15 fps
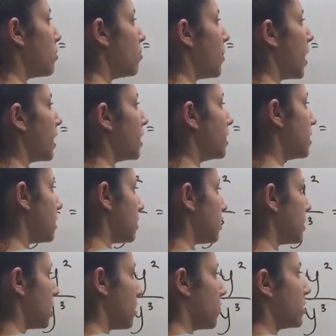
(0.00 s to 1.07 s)
minus
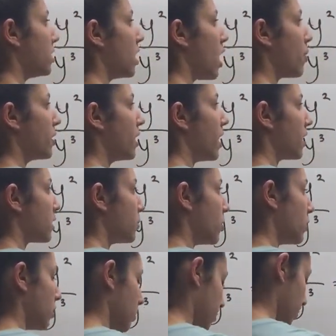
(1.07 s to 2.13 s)
the denominator
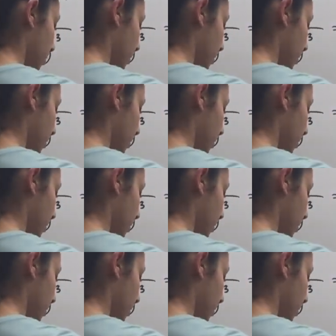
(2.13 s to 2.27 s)
exponent.